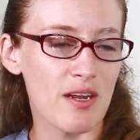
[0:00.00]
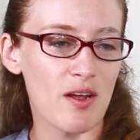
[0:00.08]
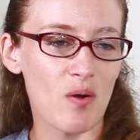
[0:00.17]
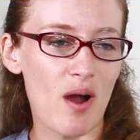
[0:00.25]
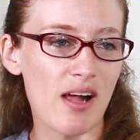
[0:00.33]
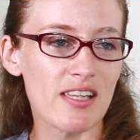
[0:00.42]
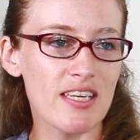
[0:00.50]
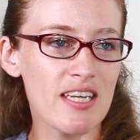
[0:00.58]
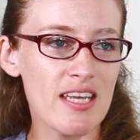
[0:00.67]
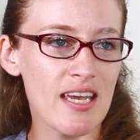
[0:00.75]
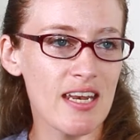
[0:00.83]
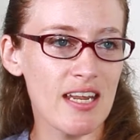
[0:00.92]
been in
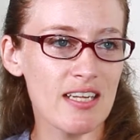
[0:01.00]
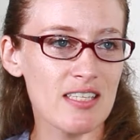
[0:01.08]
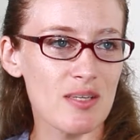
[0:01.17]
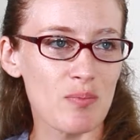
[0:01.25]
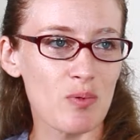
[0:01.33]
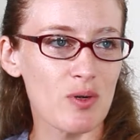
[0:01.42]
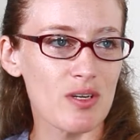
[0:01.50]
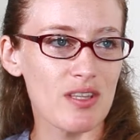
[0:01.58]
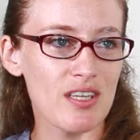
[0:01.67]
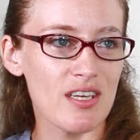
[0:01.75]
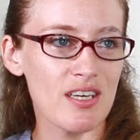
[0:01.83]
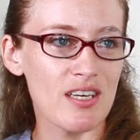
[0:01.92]
quality and I support
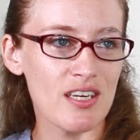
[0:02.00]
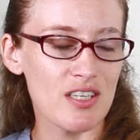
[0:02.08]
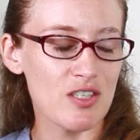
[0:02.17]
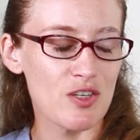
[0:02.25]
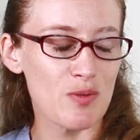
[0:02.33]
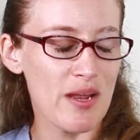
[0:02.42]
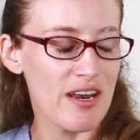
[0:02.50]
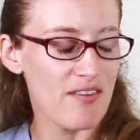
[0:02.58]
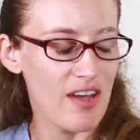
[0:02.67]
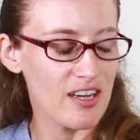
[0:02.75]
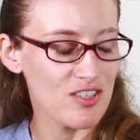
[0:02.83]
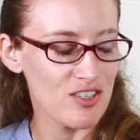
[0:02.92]
the external
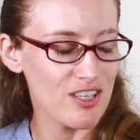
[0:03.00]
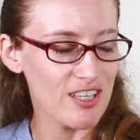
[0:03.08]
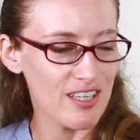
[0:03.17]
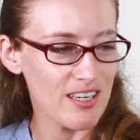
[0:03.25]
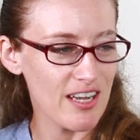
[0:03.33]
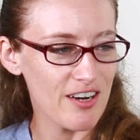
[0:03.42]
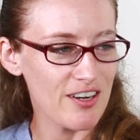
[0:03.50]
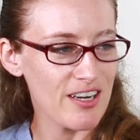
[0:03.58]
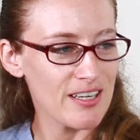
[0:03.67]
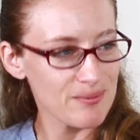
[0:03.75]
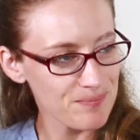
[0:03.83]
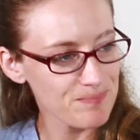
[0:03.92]
manufacturing
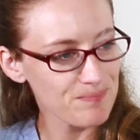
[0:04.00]
area.